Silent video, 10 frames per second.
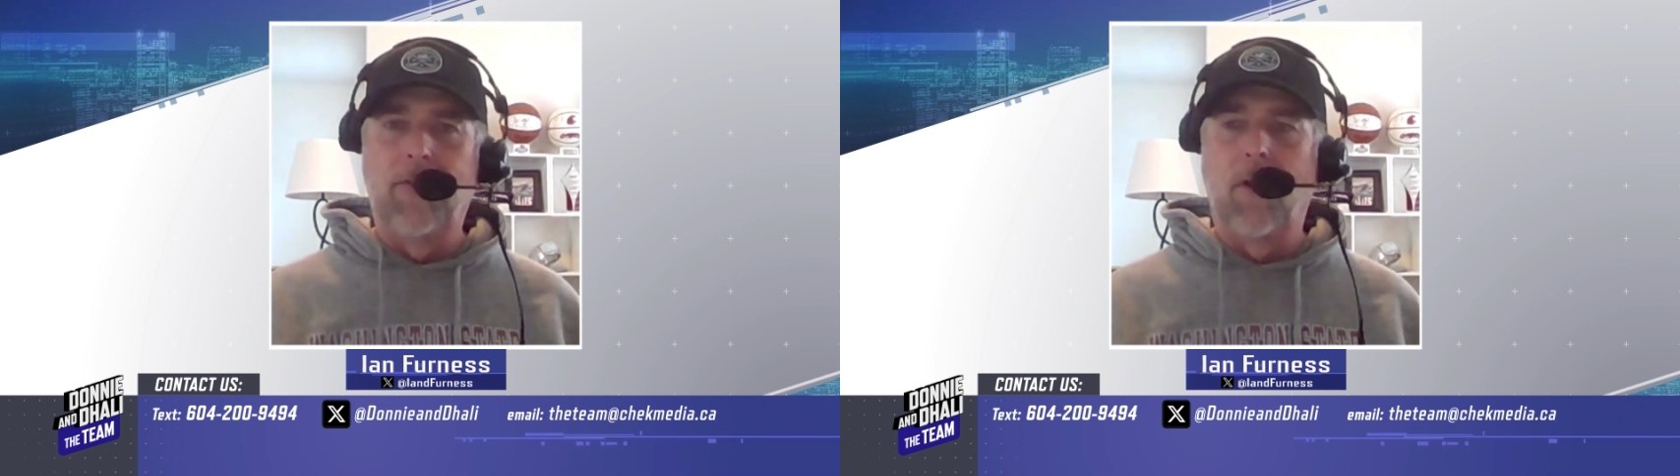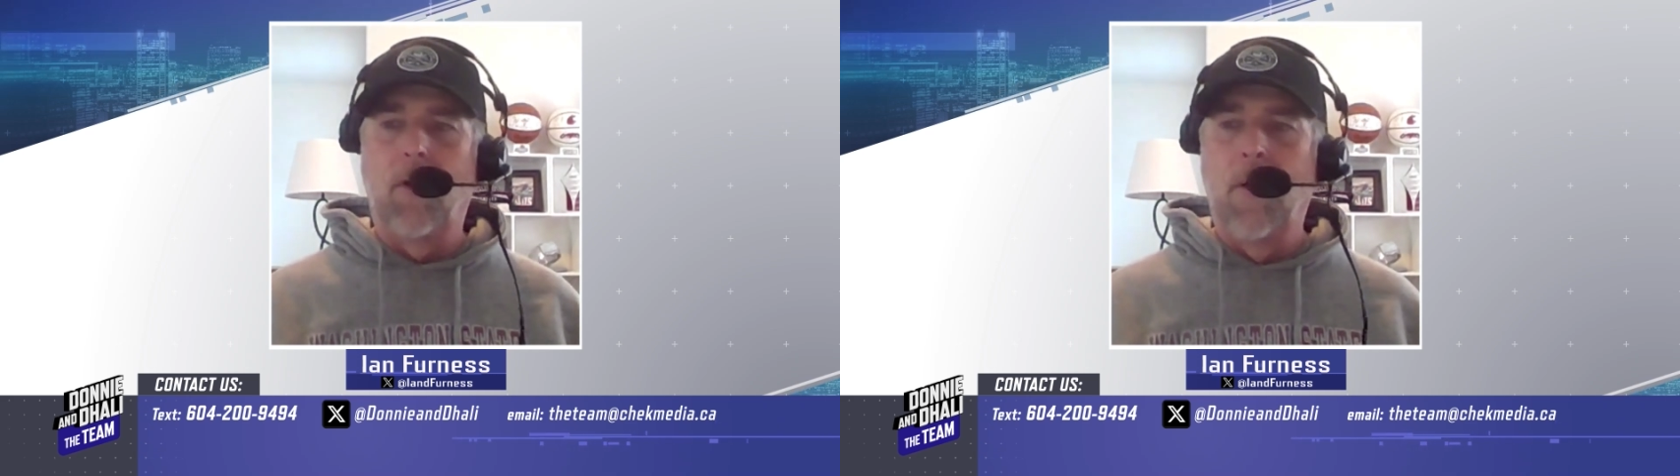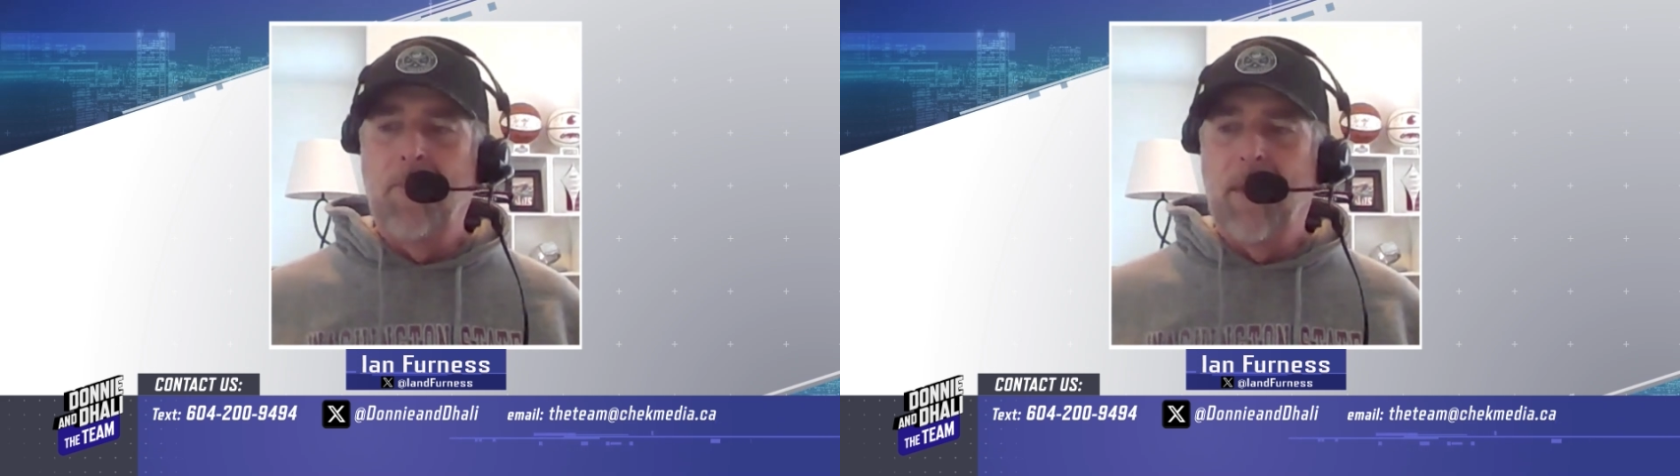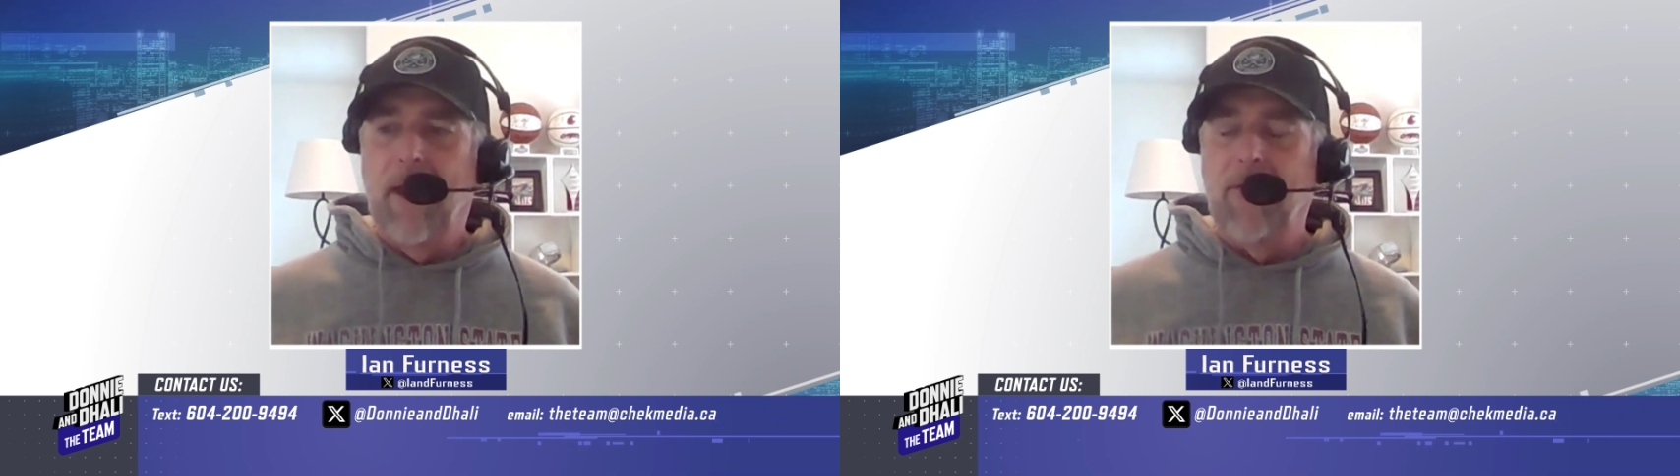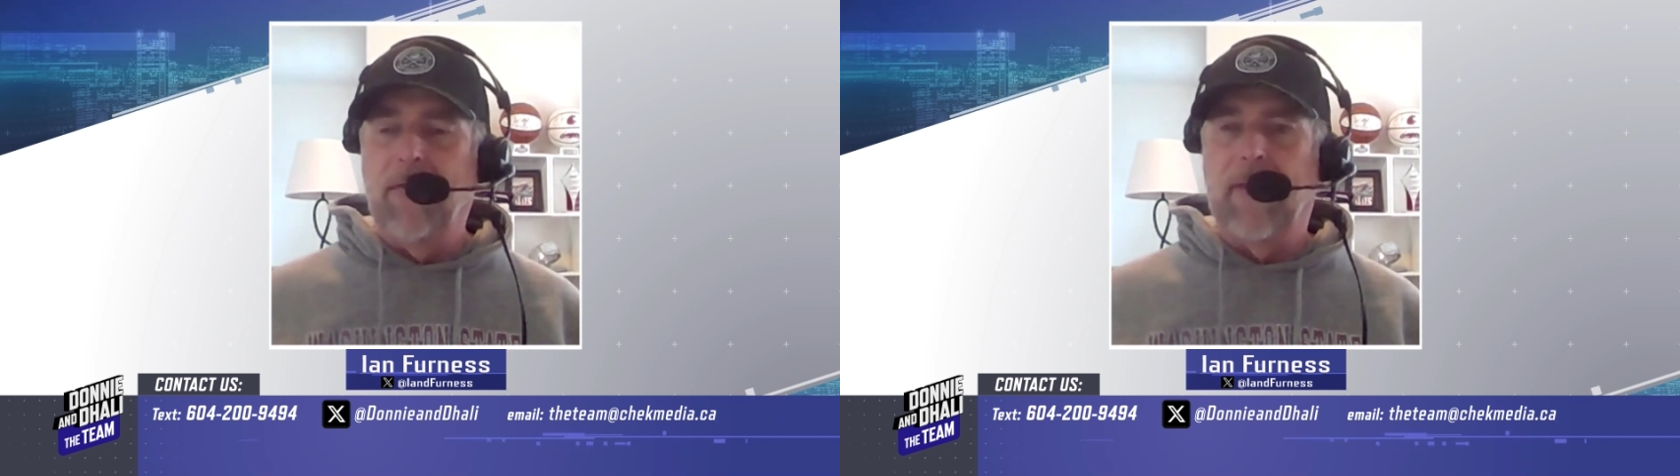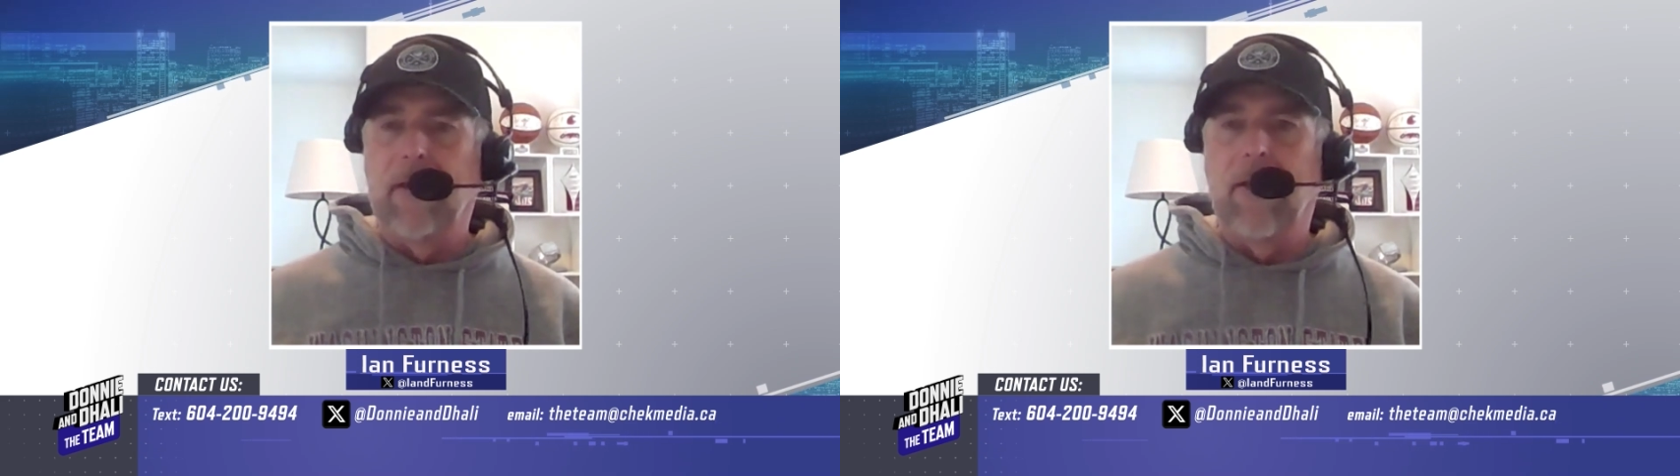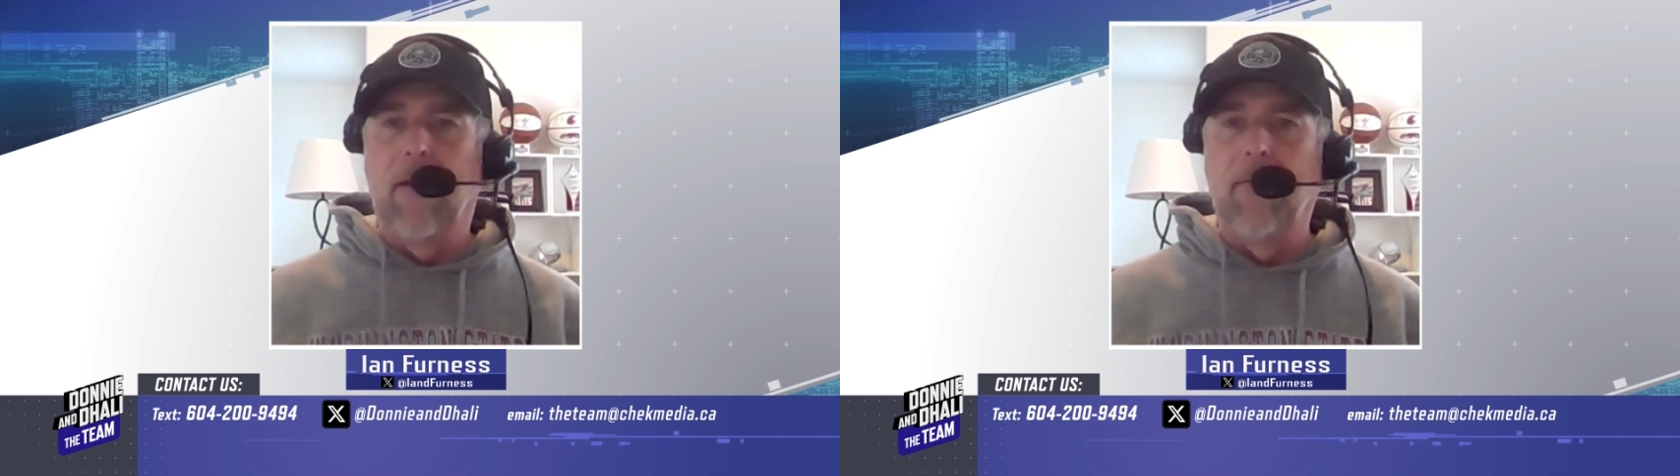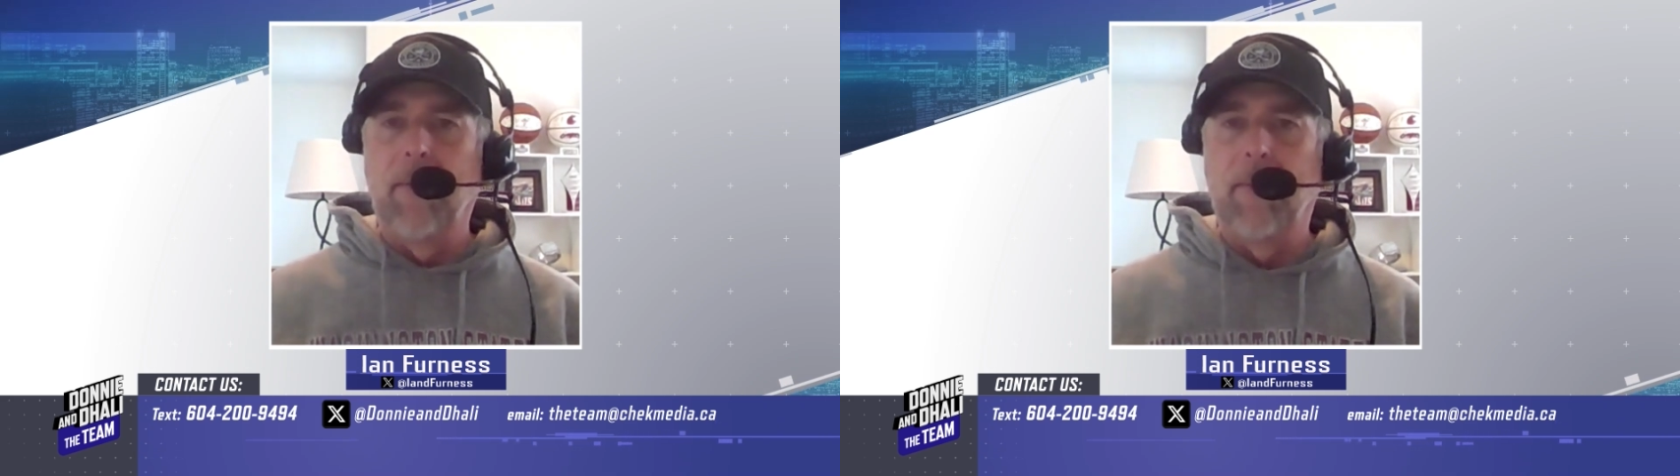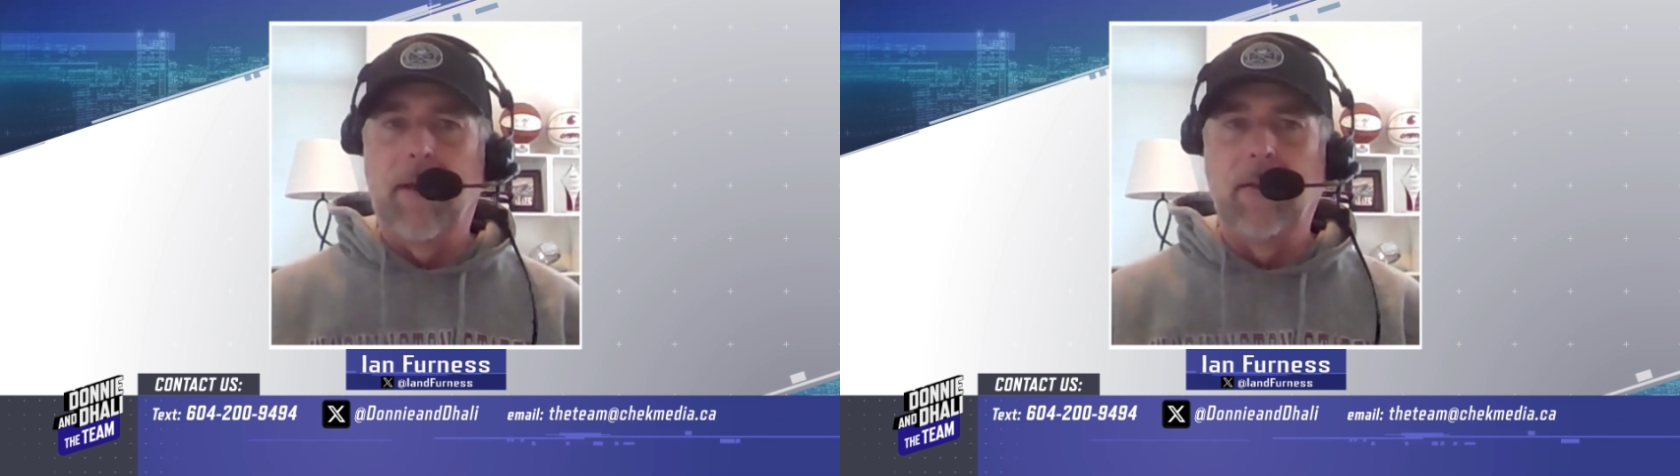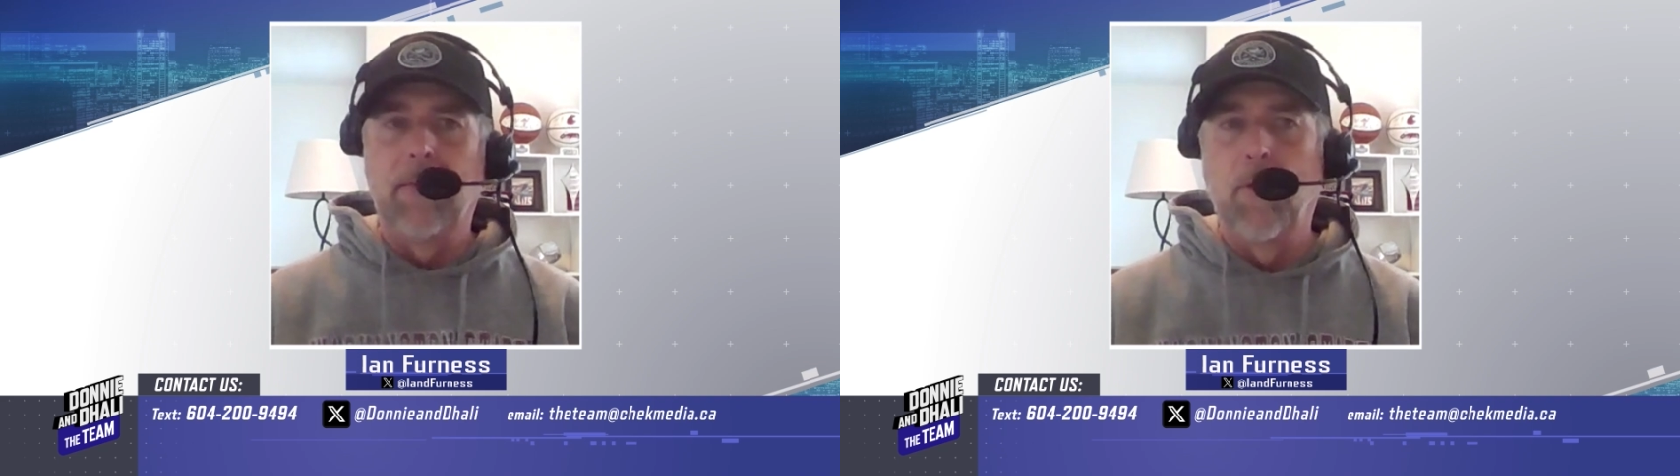So I think that allowed them to
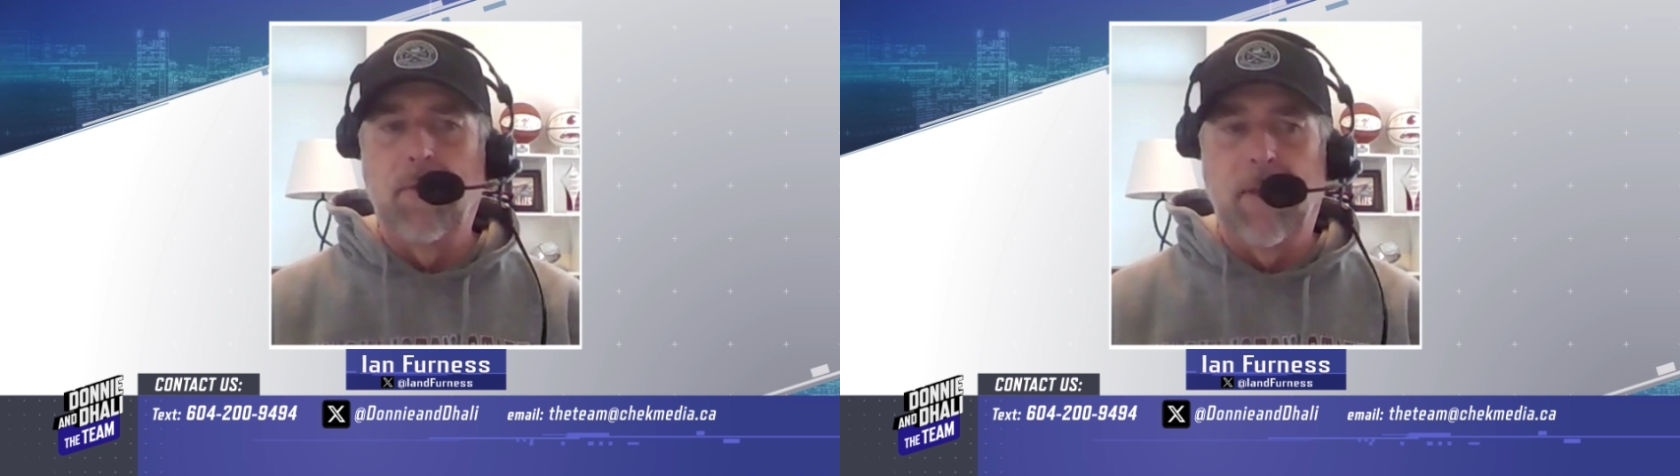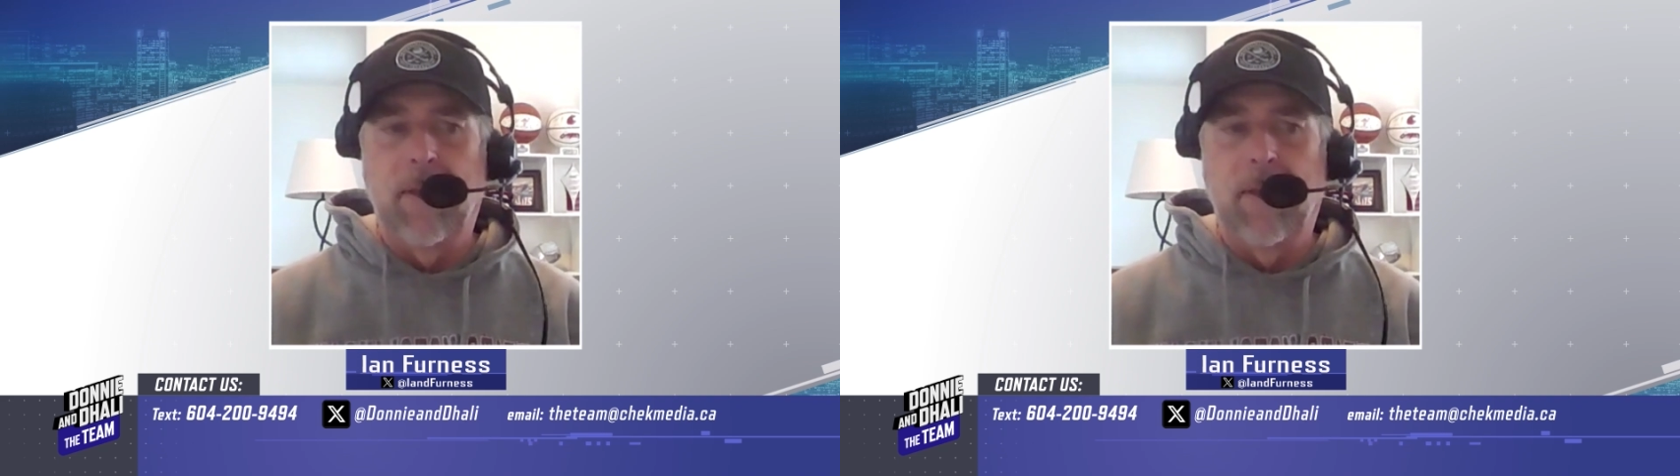make the move,